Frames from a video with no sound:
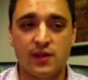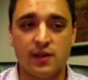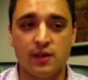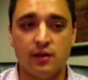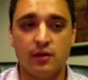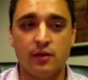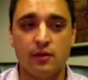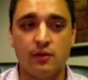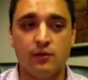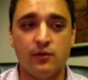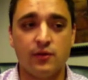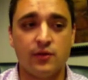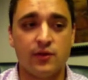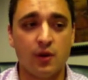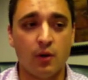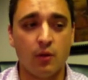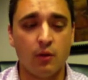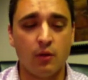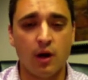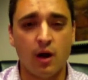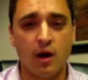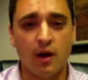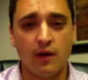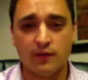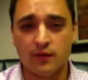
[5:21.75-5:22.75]
include
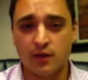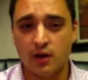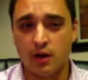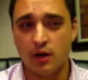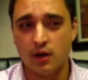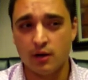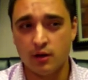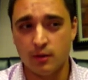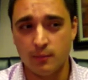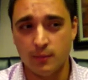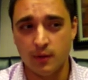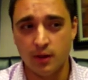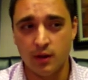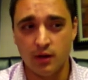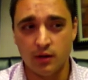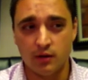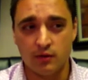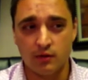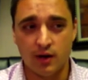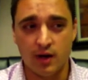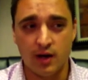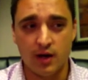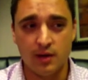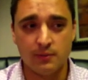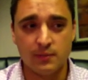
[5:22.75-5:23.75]
Zoloft 100
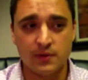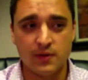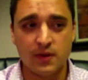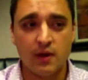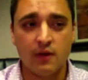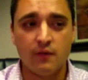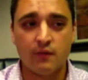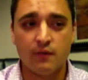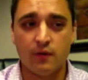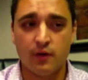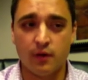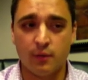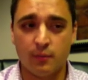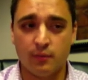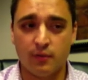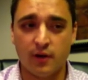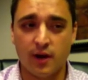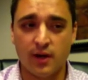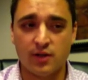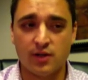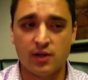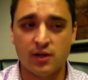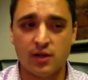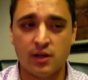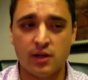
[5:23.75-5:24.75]
milligrams for
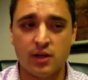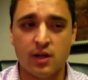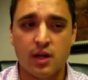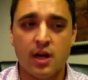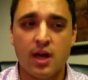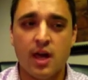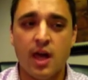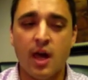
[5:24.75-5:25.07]
depression